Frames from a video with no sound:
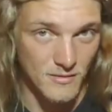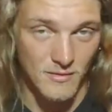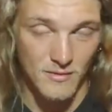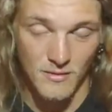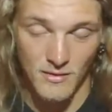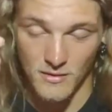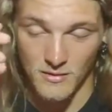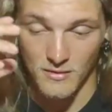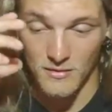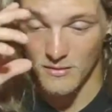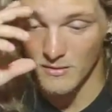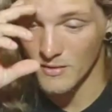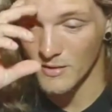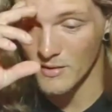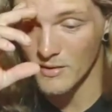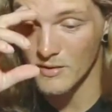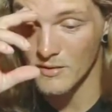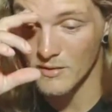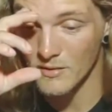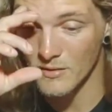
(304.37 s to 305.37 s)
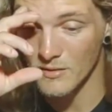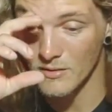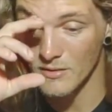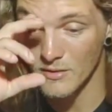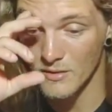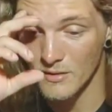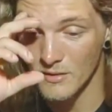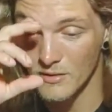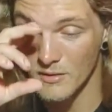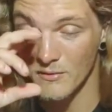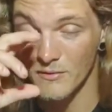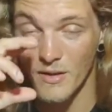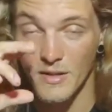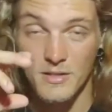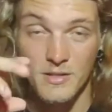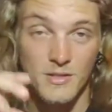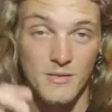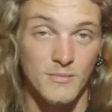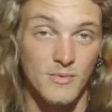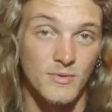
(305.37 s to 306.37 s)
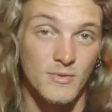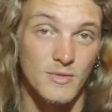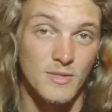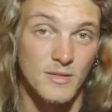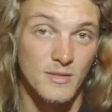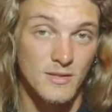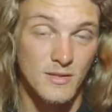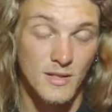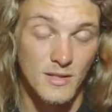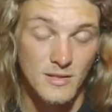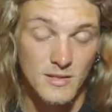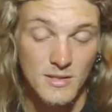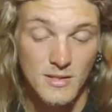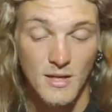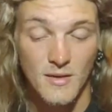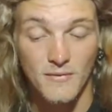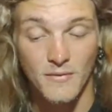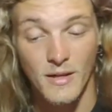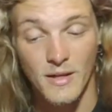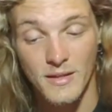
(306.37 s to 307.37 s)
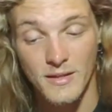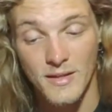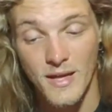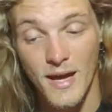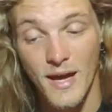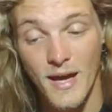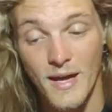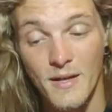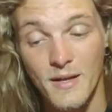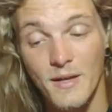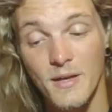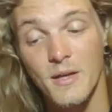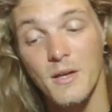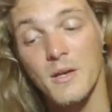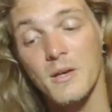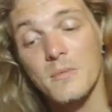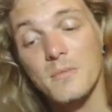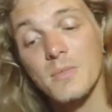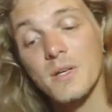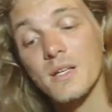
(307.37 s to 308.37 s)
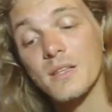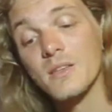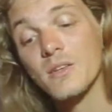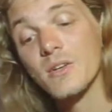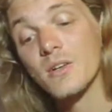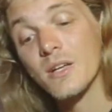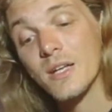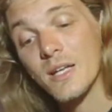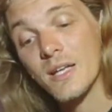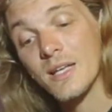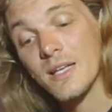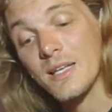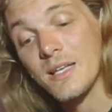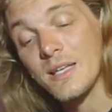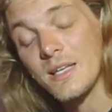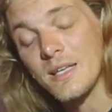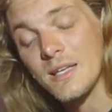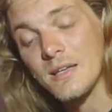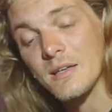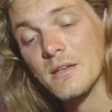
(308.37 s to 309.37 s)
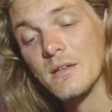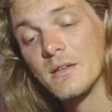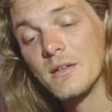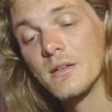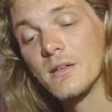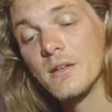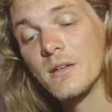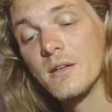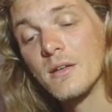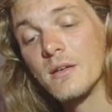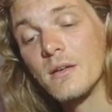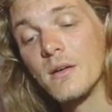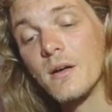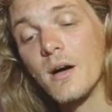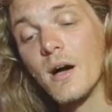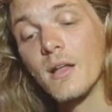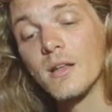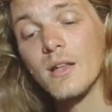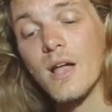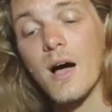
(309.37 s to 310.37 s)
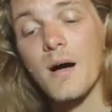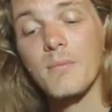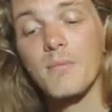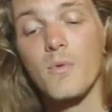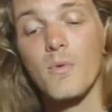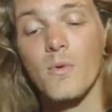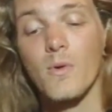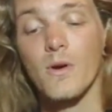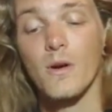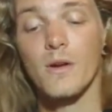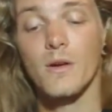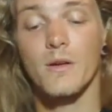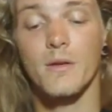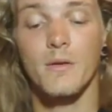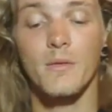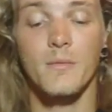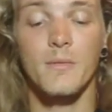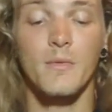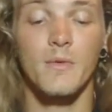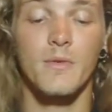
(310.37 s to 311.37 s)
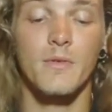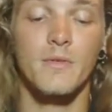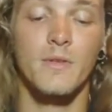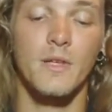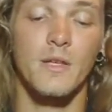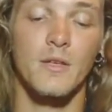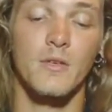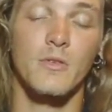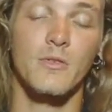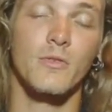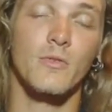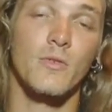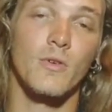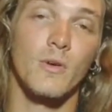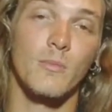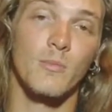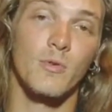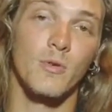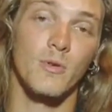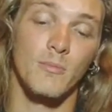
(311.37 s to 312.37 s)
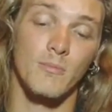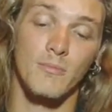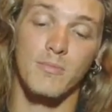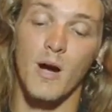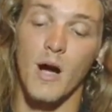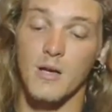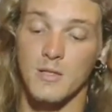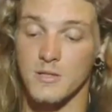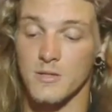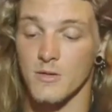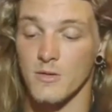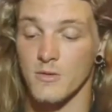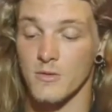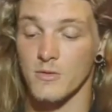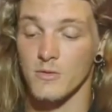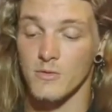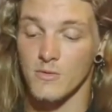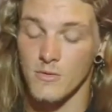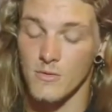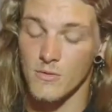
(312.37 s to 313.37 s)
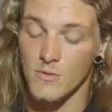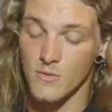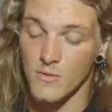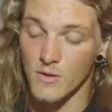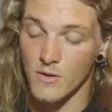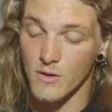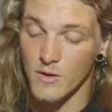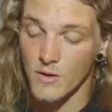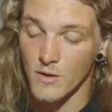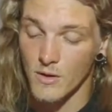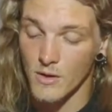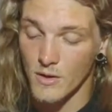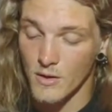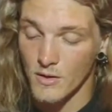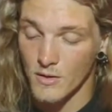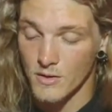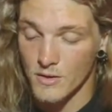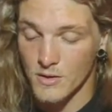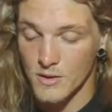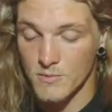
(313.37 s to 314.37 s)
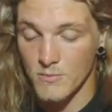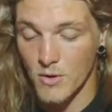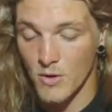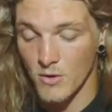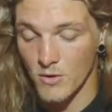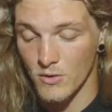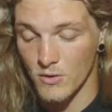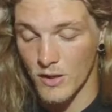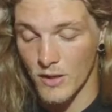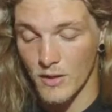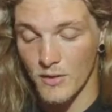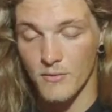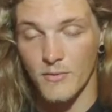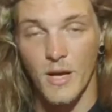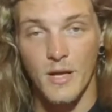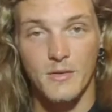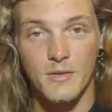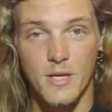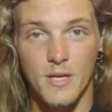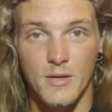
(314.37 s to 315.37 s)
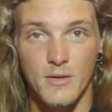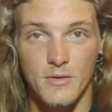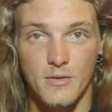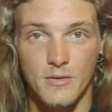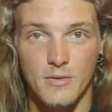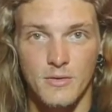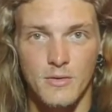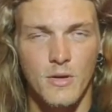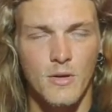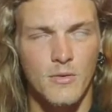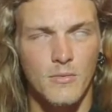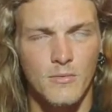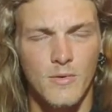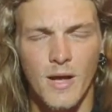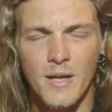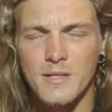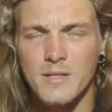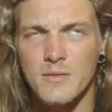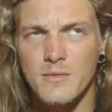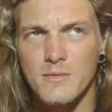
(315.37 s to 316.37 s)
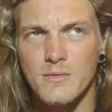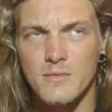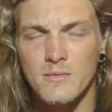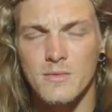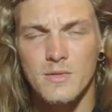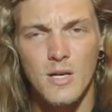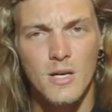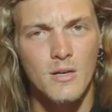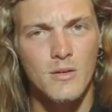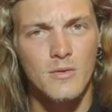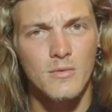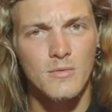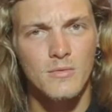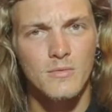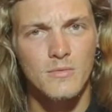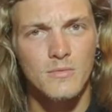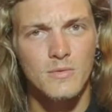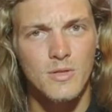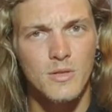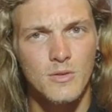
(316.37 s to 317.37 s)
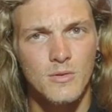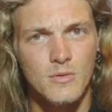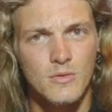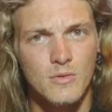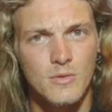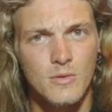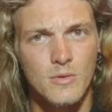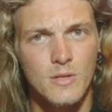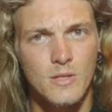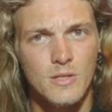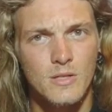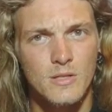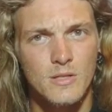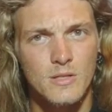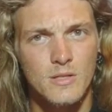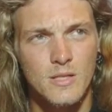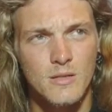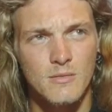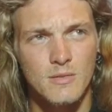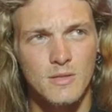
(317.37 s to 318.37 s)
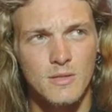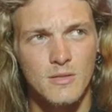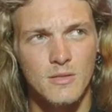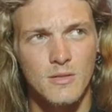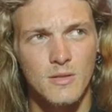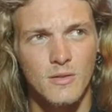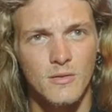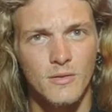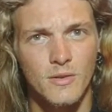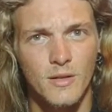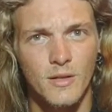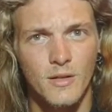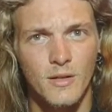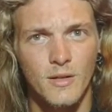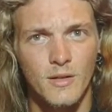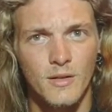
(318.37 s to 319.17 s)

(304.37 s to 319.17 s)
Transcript: and the vegetables and stuff like that. But they're going to eat a lot more than your normal box turtle or smaller, like a red toe tortoise, is that what they're called?